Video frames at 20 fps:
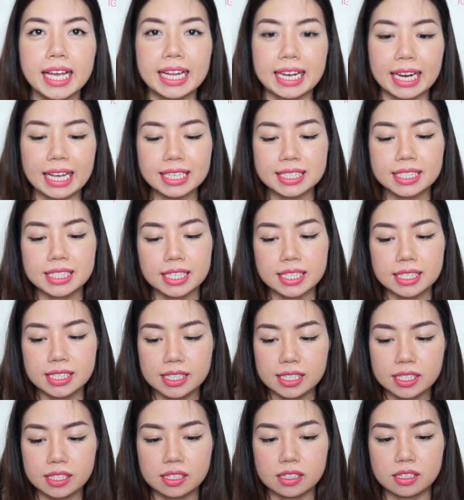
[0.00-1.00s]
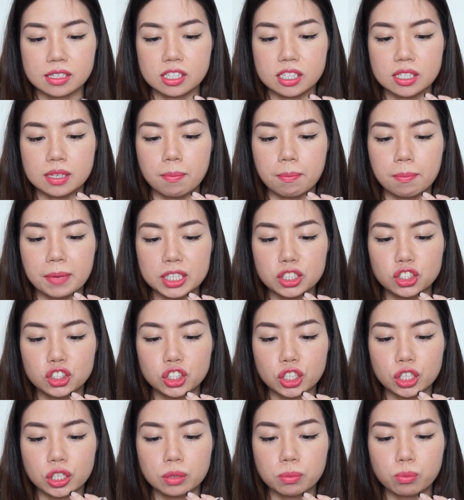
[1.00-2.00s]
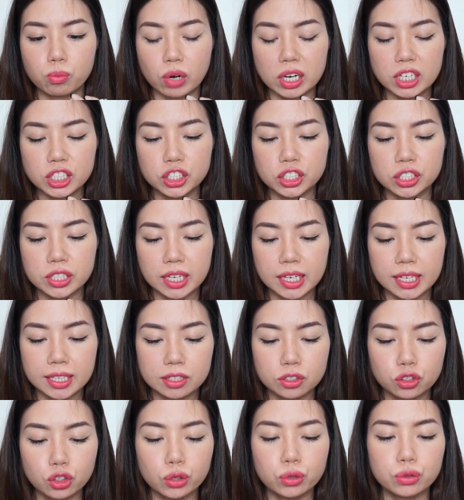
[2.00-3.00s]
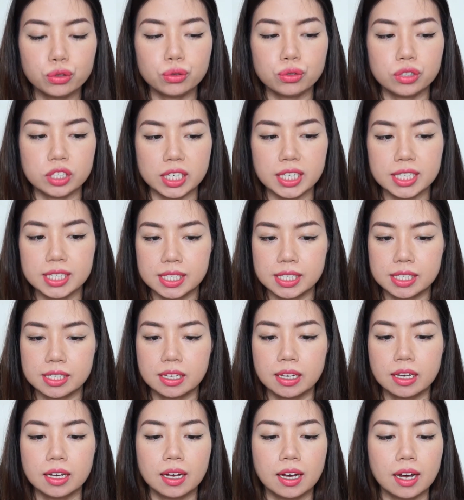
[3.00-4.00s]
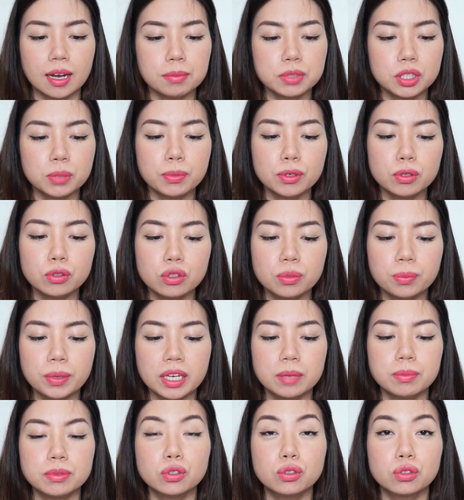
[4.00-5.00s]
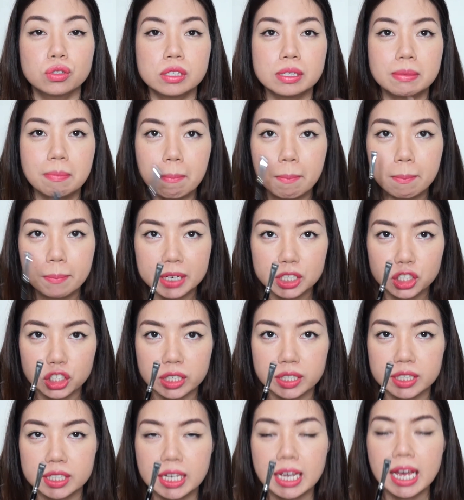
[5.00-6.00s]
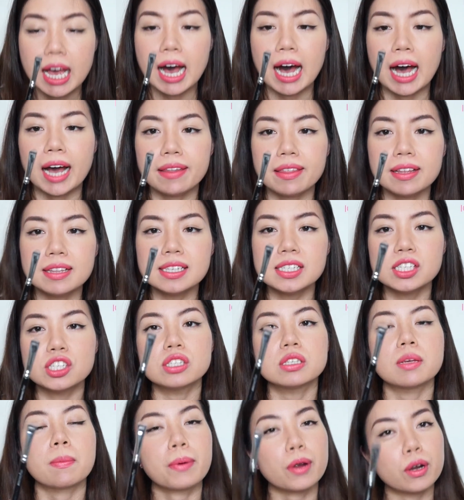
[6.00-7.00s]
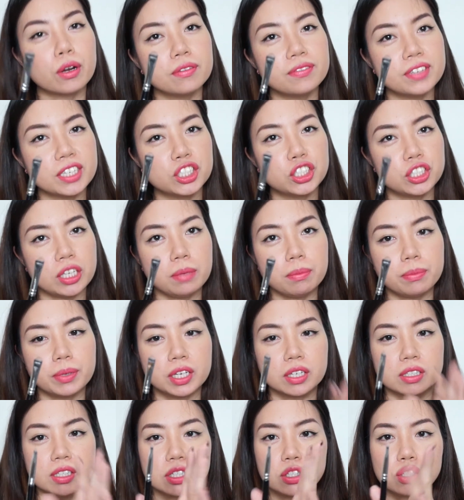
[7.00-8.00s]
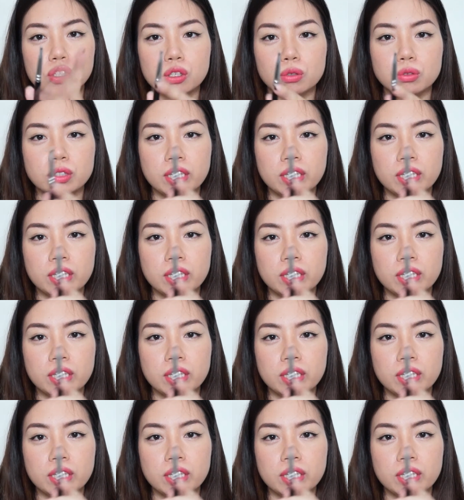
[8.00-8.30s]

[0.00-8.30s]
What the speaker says: Next is this smudger brush in 226. I'm supposed to be able to smudge it. I think this is a perfect shape because it's so